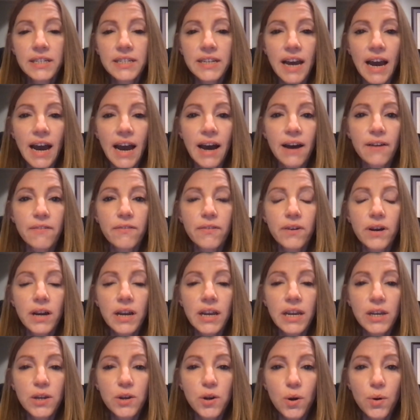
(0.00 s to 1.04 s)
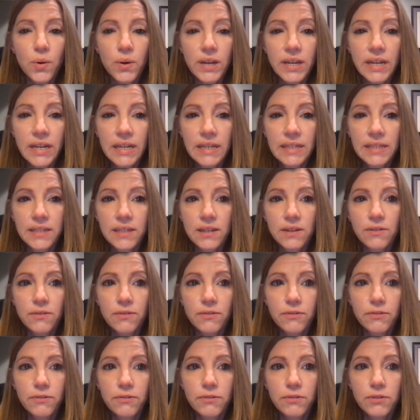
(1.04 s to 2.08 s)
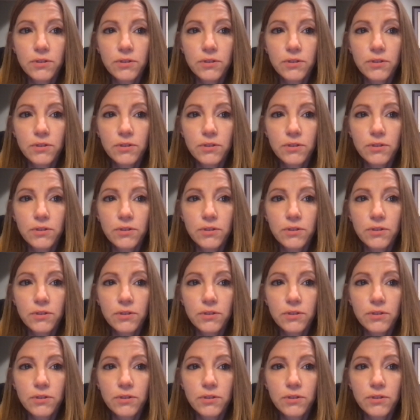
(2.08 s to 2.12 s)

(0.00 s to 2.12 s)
to have a cohesive